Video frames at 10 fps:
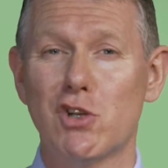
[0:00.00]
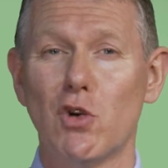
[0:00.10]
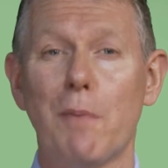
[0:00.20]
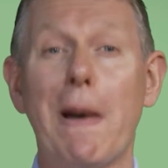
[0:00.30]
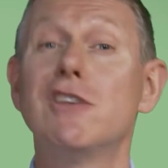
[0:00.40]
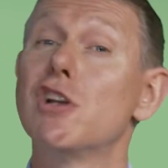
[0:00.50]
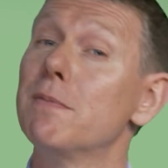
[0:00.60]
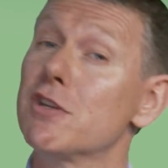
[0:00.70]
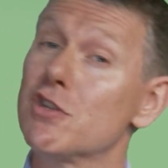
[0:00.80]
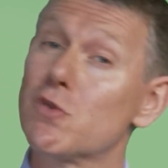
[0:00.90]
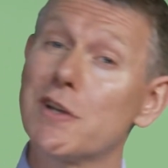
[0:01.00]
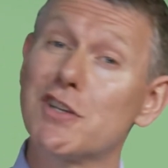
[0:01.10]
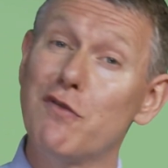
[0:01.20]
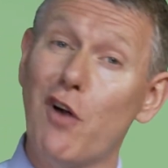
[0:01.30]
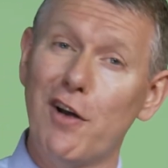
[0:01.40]
sure the pendulum doesn't swing
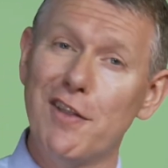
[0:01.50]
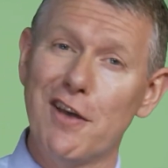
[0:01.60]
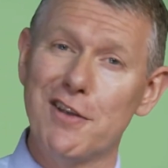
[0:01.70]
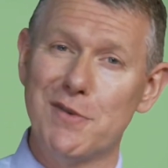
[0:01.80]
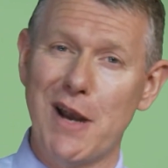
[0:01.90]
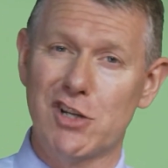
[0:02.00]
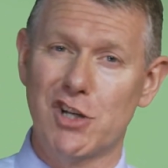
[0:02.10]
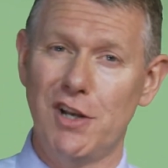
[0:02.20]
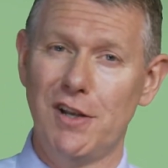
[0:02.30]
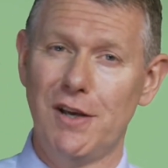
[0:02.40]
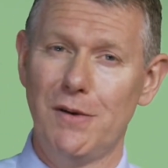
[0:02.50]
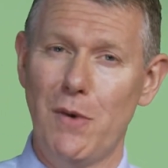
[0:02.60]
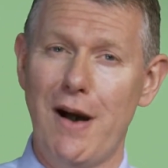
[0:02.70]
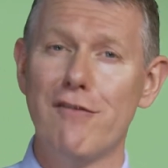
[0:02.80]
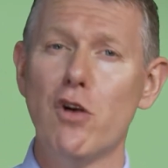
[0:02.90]
too far in the other direction,
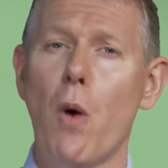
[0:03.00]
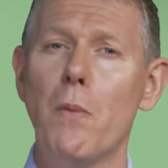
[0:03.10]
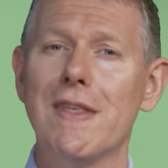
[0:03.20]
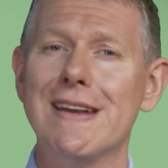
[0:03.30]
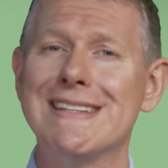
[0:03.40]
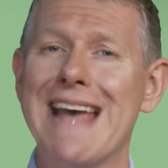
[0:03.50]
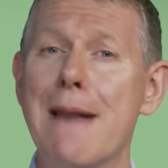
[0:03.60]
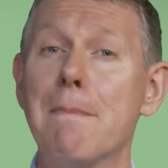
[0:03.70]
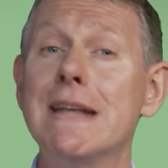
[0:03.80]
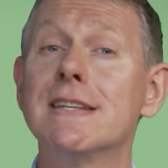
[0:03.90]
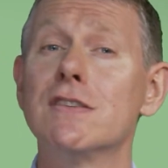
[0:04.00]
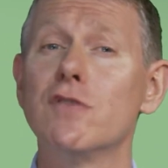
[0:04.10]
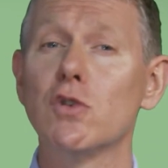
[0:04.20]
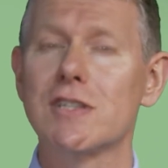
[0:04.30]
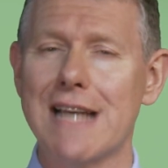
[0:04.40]
where everyone within 10 metres of
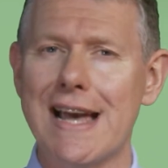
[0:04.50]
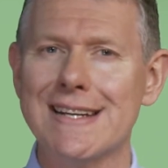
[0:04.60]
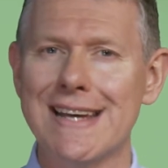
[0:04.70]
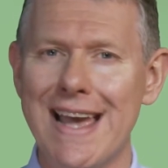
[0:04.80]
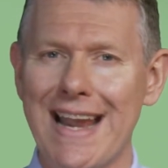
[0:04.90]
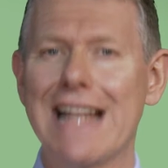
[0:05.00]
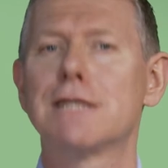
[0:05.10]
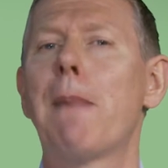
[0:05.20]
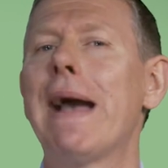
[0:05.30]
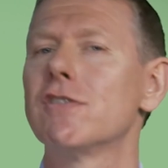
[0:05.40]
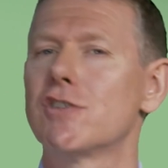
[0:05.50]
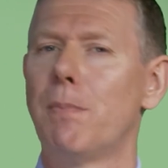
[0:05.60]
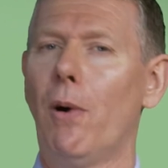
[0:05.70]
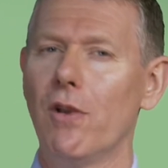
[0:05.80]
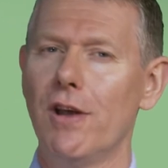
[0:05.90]
your stand gets pounced
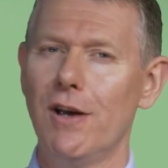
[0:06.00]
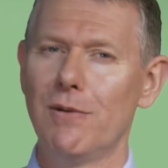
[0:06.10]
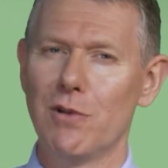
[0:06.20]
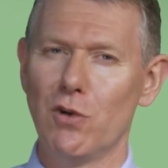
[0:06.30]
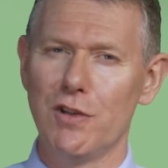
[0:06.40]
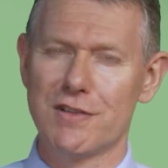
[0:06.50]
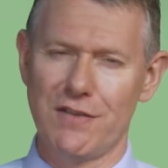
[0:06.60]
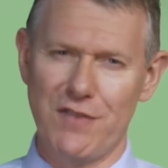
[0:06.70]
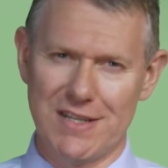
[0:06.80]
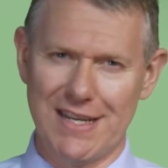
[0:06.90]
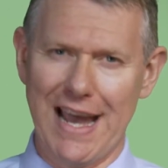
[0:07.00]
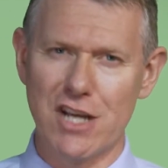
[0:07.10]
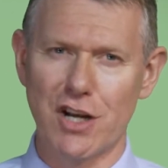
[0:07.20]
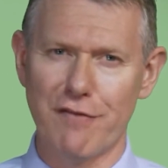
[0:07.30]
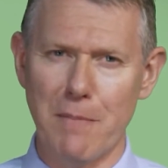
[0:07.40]
upon with all the
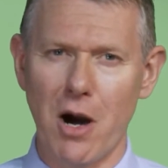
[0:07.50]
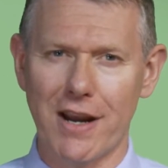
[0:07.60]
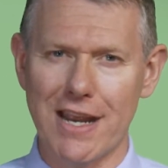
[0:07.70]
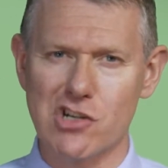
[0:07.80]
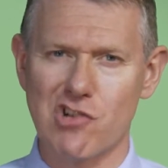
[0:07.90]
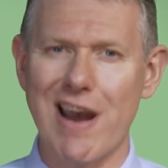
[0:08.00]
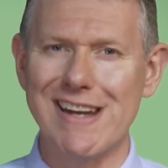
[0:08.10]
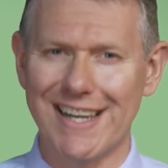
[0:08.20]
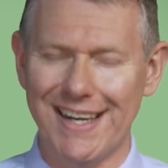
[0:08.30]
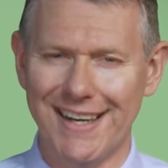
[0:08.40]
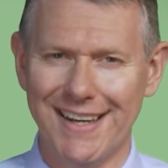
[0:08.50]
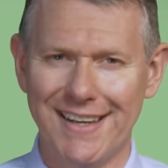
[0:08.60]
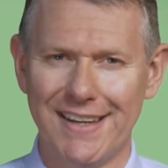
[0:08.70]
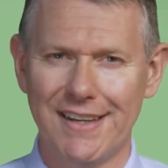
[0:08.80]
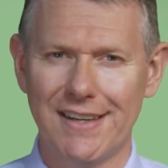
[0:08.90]
sophistication of a market trader.
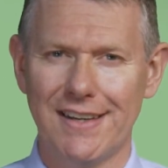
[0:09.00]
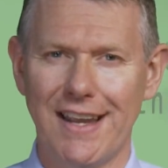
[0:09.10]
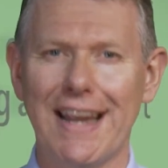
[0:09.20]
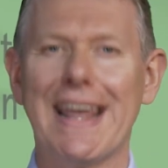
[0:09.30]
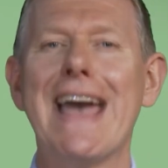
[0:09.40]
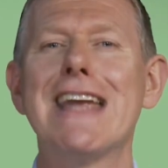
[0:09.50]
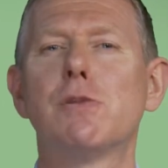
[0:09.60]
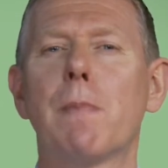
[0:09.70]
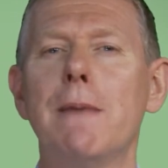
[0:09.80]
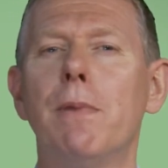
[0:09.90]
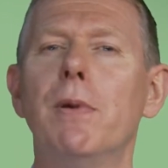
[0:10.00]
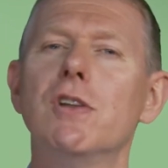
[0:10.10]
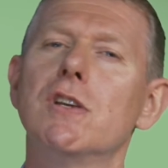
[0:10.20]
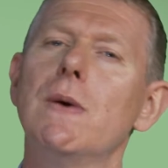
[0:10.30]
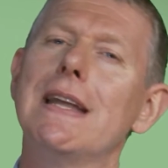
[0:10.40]
Engage people, but
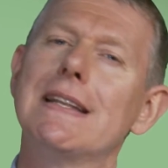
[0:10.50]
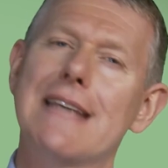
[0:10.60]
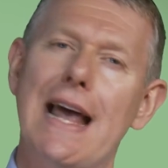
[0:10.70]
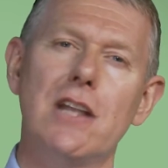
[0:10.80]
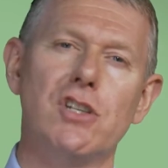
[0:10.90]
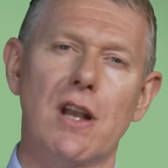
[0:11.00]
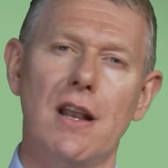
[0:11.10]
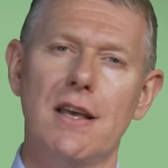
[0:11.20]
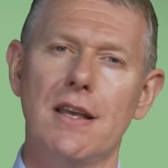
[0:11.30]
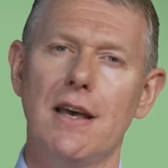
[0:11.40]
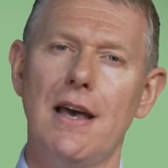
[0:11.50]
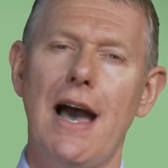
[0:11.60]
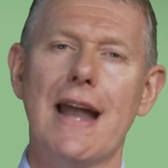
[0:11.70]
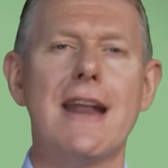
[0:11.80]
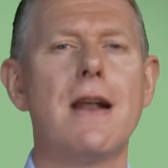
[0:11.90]
do it intelligently
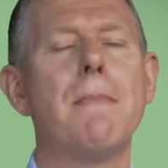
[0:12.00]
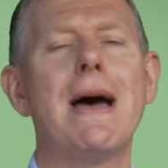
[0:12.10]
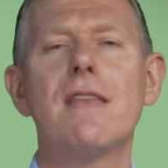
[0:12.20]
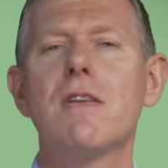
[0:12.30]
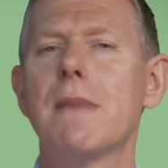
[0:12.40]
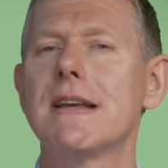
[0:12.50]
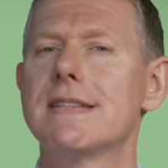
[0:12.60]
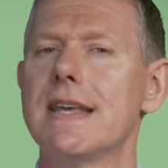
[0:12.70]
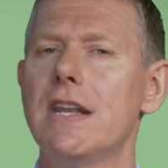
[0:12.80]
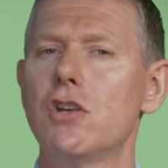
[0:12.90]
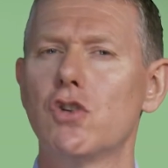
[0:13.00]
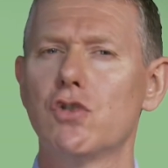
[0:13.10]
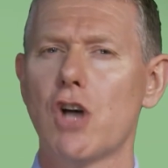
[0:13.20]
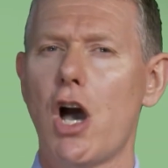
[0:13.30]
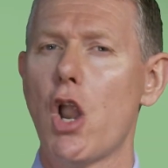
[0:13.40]
and in a manner that makes the initial
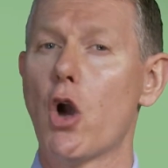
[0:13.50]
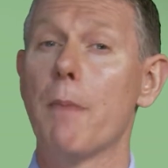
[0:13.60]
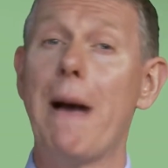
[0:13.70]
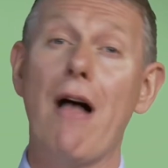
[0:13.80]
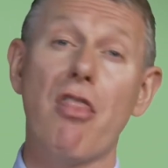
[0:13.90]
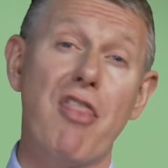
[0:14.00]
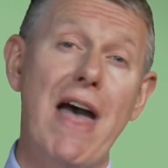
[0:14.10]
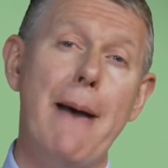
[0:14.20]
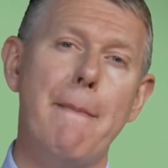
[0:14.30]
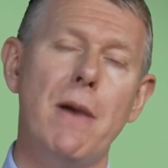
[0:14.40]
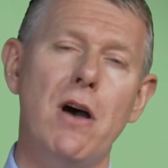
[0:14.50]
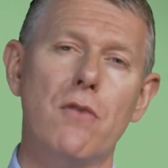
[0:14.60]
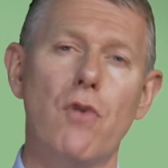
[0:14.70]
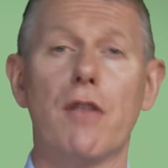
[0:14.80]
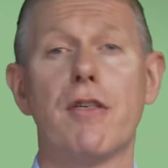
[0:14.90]
dialogue about them
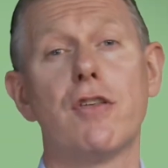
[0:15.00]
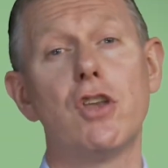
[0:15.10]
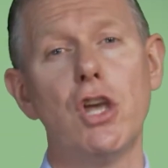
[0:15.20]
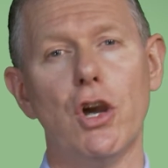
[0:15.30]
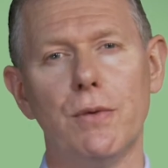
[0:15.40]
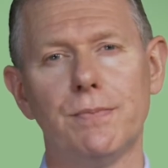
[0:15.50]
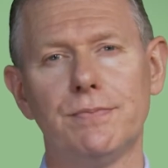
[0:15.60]
rather than you.